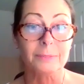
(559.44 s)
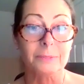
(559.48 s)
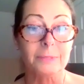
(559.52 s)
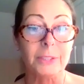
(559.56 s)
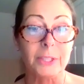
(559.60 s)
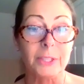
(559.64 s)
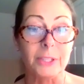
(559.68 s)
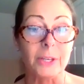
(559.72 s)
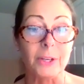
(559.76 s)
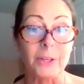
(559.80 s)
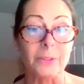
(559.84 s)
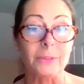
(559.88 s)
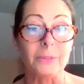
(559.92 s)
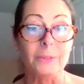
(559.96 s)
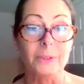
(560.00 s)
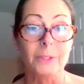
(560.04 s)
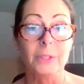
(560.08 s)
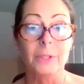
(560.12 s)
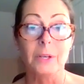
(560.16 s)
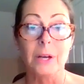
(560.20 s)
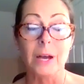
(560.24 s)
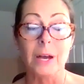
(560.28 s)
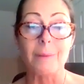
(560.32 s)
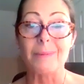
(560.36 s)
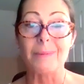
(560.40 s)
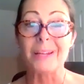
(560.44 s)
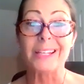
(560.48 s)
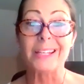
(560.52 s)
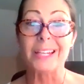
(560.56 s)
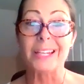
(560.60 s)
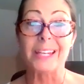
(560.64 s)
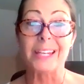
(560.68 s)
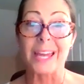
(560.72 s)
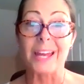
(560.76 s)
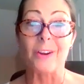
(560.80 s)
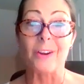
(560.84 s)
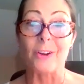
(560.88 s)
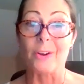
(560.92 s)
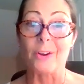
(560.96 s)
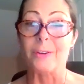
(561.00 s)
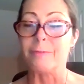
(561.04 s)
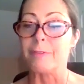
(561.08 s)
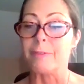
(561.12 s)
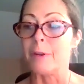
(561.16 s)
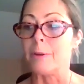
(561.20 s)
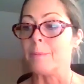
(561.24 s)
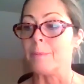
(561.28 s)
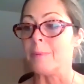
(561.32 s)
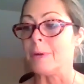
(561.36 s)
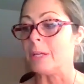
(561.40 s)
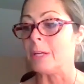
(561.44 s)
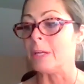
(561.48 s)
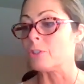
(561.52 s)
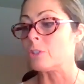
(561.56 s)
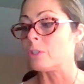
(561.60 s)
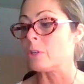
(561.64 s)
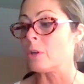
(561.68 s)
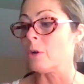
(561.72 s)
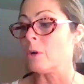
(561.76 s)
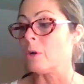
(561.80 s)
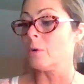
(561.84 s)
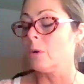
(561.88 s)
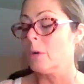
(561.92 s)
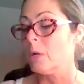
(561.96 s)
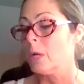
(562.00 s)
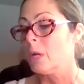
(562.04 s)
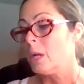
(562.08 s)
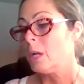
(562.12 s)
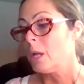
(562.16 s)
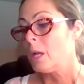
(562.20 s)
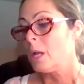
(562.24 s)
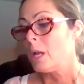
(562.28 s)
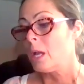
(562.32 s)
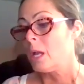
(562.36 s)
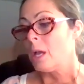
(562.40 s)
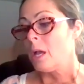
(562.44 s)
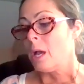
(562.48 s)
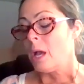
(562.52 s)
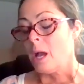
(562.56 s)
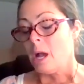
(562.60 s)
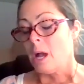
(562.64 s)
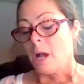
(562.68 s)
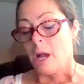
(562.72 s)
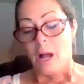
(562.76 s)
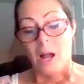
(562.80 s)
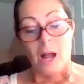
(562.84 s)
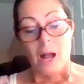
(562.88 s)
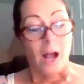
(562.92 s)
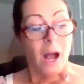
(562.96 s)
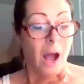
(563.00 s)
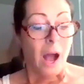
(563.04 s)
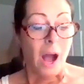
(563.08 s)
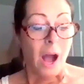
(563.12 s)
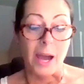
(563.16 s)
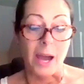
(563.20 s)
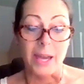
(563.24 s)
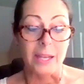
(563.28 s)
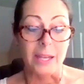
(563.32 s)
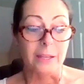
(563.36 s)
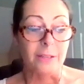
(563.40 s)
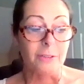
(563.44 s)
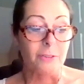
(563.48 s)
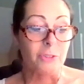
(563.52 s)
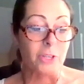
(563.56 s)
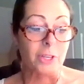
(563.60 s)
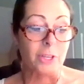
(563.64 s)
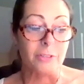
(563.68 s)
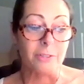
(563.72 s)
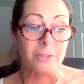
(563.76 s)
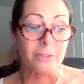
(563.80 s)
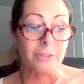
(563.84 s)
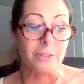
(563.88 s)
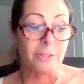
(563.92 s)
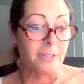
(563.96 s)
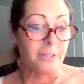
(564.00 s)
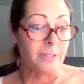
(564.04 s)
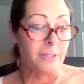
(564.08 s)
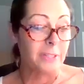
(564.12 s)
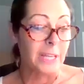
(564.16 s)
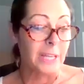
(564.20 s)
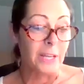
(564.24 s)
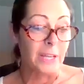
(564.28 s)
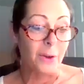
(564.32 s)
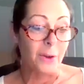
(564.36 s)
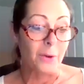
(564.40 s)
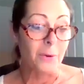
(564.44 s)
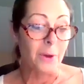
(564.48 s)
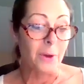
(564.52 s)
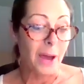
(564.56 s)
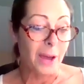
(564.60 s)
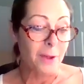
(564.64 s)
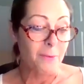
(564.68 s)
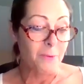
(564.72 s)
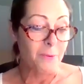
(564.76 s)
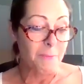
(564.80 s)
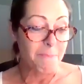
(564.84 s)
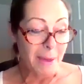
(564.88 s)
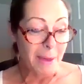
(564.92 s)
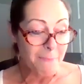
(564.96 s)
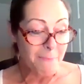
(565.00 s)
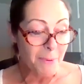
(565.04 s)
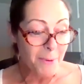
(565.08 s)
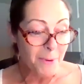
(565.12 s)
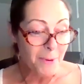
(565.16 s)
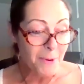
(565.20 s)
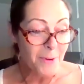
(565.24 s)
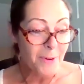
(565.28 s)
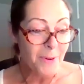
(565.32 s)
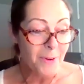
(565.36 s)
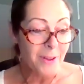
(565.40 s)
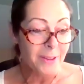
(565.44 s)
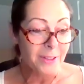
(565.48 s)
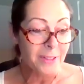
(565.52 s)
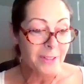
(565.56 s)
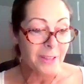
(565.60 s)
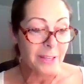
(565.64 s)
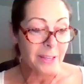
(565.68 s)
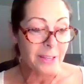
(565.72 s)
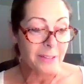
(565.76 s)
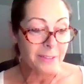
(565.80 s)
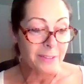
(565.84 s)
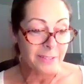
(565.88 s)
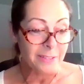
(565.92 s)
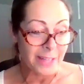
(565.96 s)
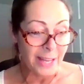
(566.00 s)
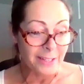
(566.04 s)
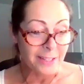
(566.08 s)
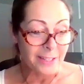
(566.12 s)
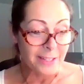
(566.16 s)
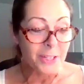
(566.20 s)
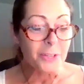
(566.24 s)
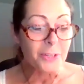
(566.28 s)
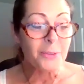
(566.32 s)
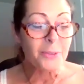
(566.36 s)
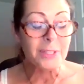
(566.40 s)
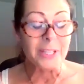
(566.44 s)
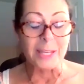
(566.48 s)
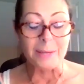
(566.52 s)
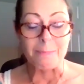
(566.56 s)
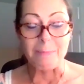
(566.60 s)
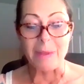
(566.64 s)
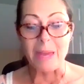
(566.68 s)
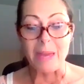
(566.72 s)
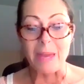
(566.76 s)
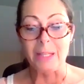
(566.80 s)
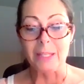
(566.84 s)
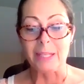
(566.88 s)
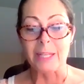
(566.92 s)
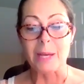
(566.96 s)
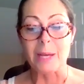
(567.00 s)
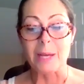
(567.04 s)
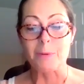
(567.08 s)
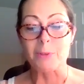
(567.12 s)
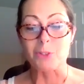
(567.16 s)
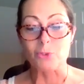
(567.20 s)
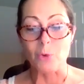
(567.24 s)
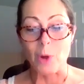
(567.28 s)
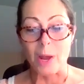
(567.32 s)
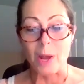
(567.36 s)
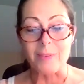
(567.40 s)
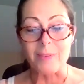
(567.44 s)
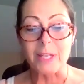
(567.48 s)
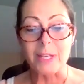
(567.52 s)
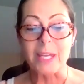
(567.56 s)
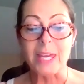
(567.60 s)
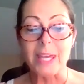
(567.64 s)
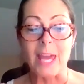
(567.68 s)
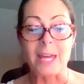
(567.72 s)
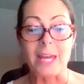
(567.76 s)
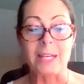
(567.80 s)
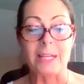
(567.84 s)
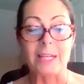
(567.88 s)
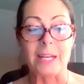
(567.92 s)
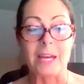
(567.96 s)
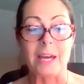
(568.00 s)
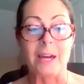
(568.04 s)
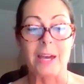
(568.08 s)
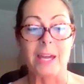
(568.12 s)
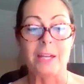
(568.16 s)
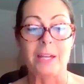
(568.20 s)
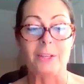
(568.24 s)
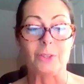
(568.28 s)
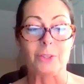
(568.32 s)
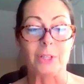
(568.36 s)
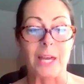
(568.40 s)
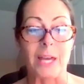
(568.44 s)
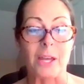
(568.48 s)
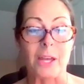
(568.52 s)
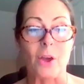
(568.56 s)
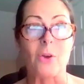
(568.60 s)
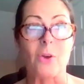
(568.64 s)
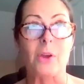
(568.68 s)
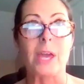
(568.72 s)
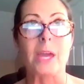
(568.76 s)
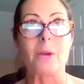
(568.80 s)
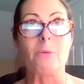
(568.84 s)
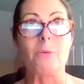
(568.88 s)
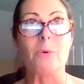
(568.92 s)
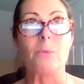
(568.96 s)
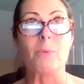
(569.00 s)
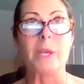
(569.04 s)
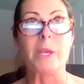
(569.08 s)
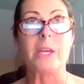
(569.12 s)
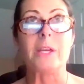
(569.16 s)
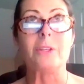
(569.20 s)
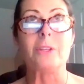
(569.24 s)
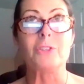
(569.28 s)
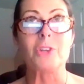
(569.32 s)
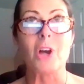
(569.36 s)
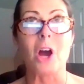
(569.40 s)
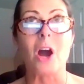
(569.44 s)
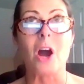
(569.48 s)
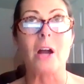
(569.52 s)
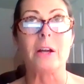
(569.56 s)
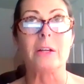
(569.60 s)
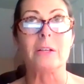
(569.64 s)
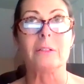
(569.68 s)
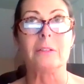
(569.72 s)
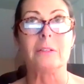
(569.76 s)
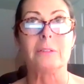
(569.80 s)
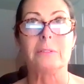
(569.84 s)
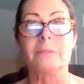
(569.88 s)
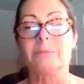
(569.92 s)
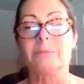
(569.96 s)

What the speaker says: You know, I'm not going to get hurt very much. So I just, you know, I remember sending you an email, and I was driving to Canada, and you're like, okay, well, we can talk